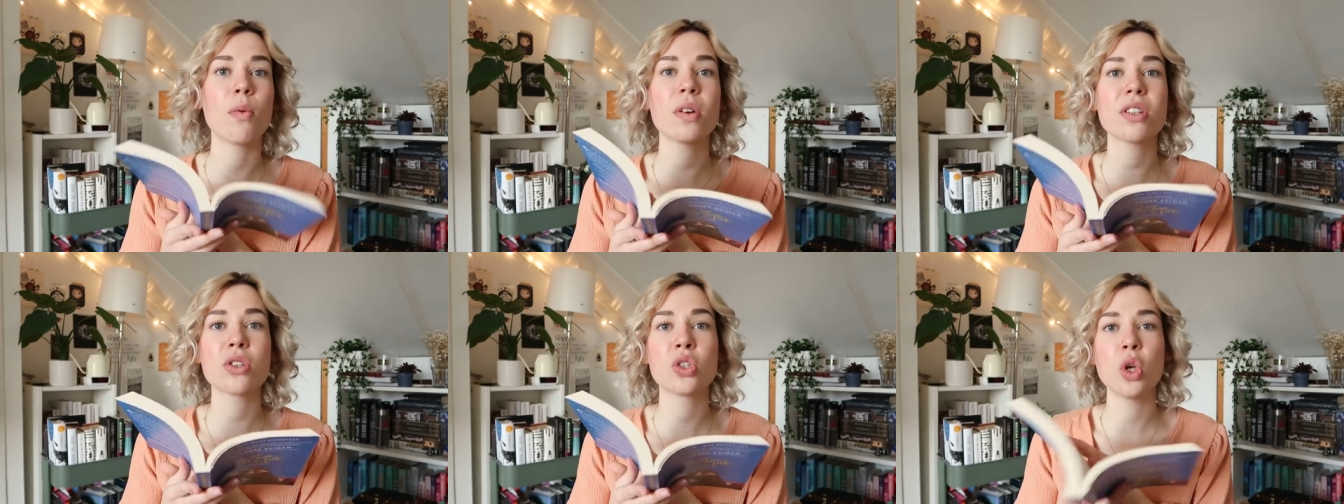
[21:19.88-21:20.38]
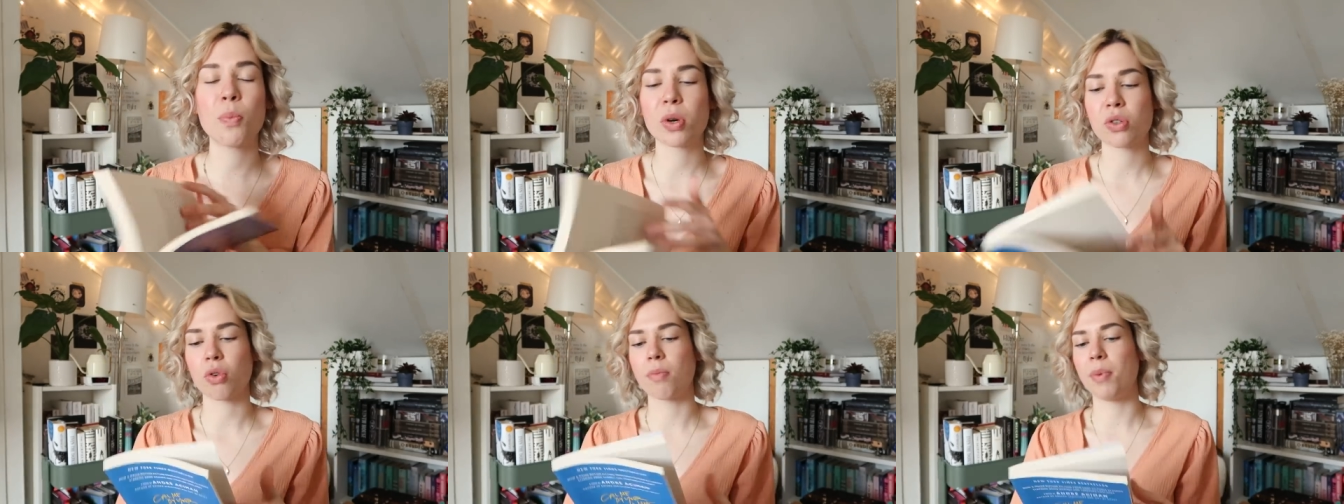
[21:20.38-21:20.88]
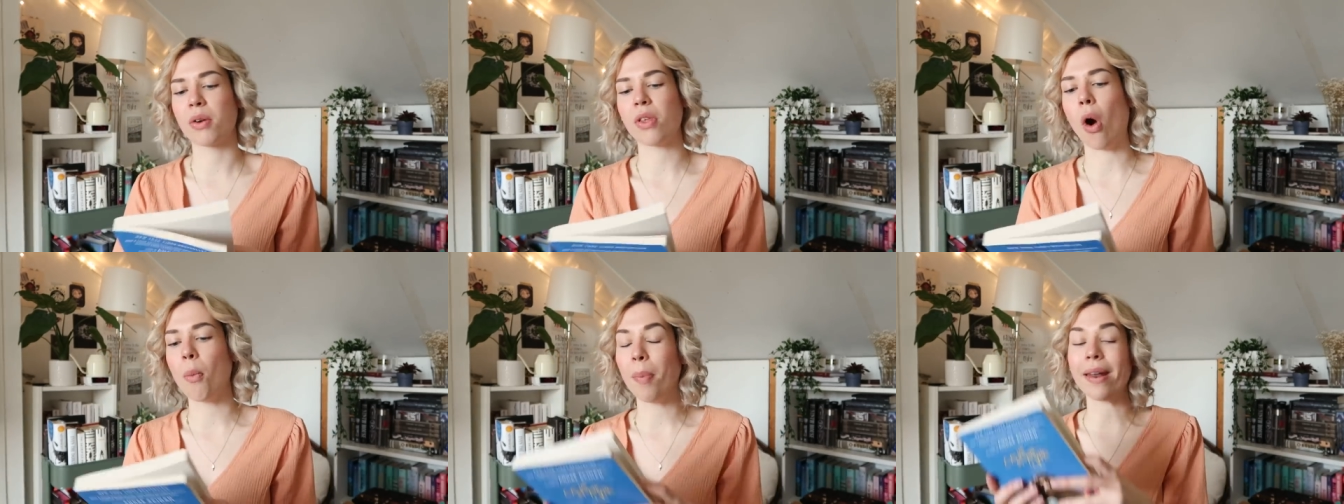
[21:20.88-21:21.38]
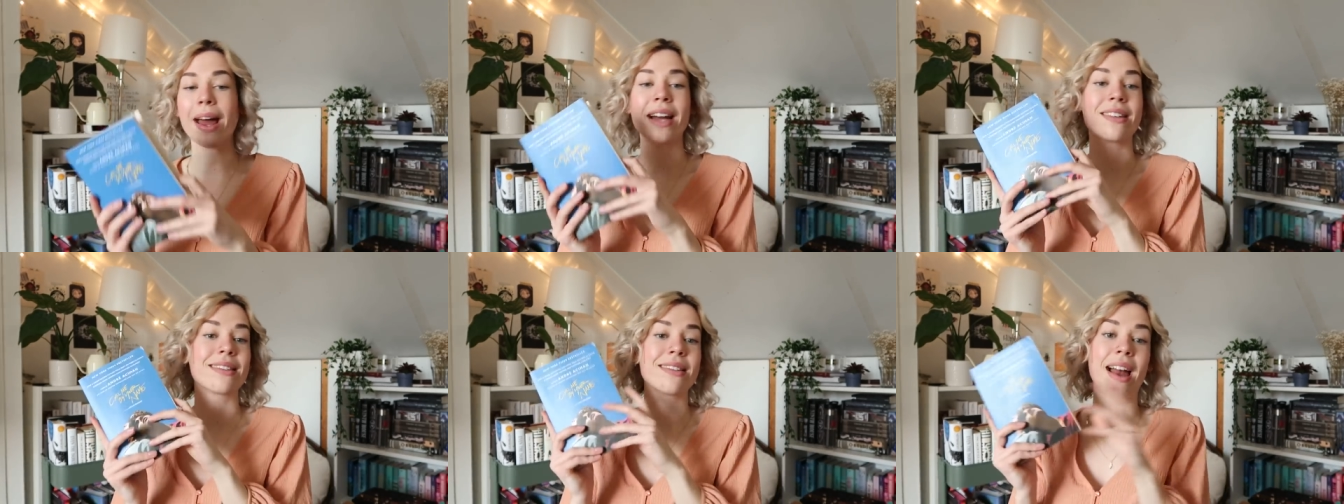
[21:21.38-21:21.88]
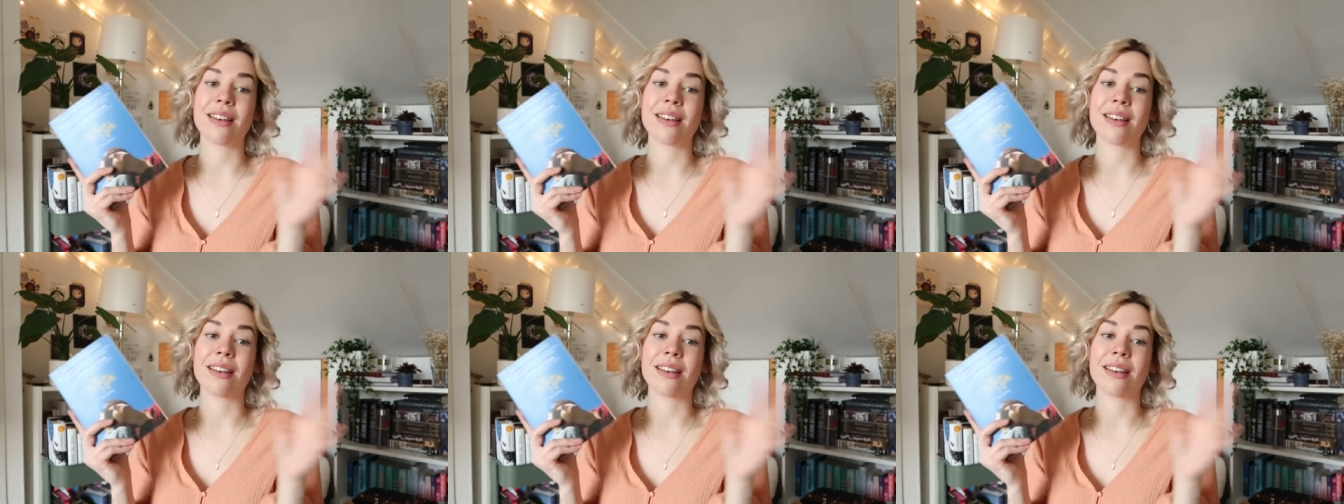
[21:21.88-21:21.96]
It was a super short book though, but I just,